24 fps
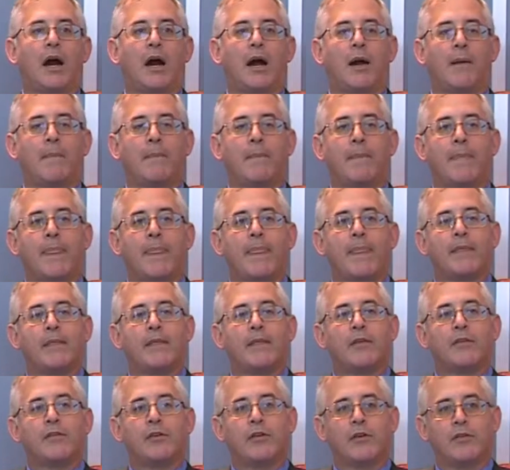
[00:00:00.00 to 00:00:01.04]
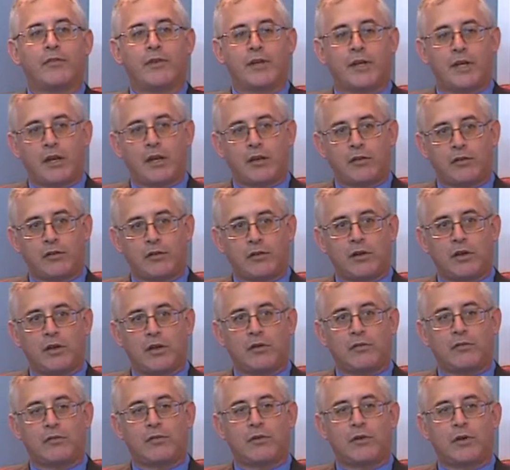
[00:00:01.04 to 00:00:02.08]
The certification
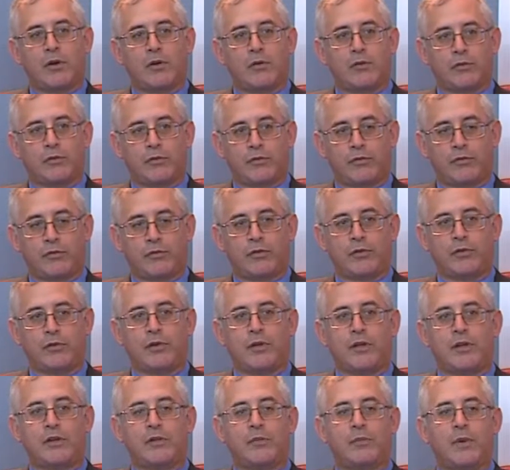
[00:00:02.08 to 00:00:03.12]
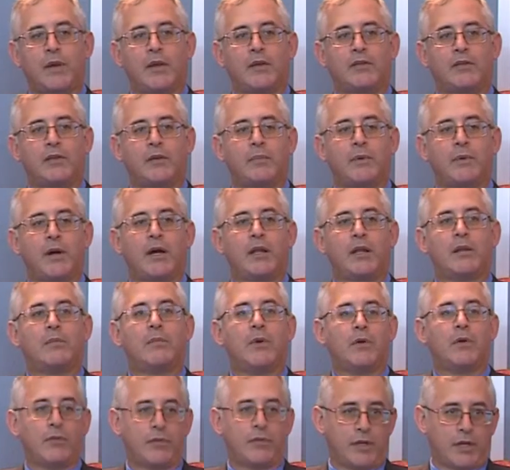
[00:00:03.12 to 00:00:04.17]
of kosher food is based upon
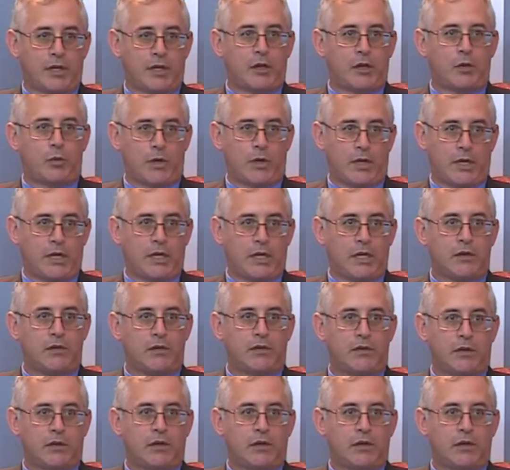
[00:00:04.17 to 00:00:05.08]
both the ingredients,